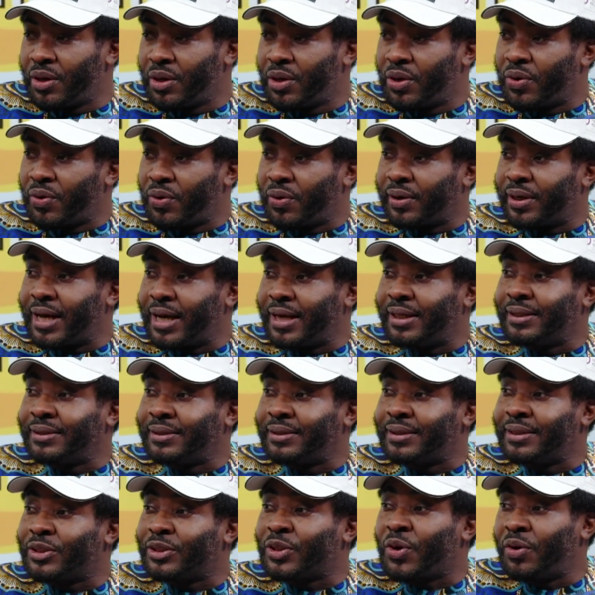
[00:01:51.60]
other
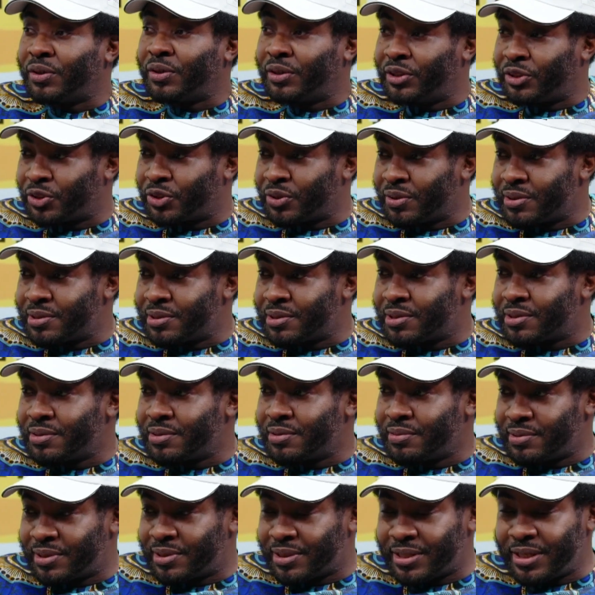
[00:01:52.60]
disease conditions
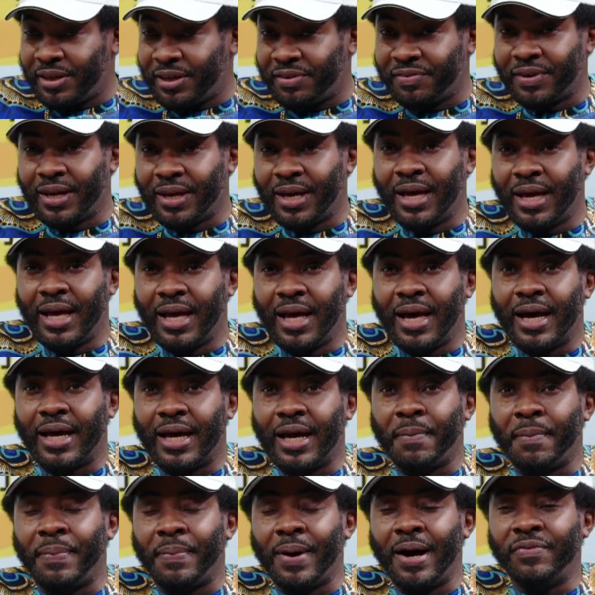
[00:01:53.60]
receive. And
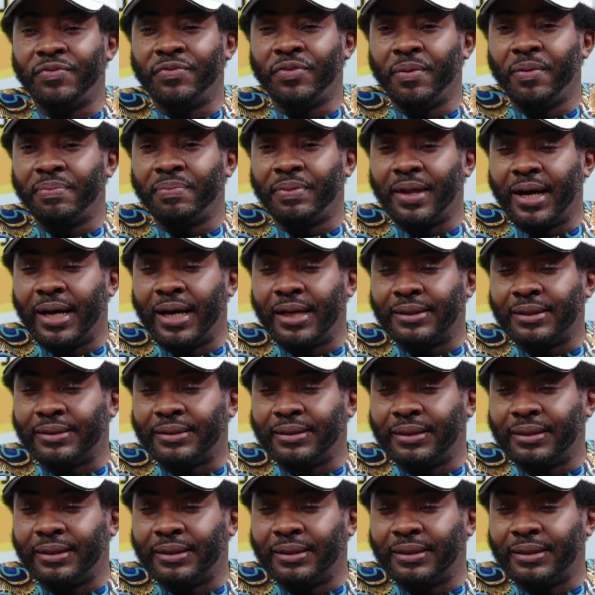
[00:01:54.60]
apart from that,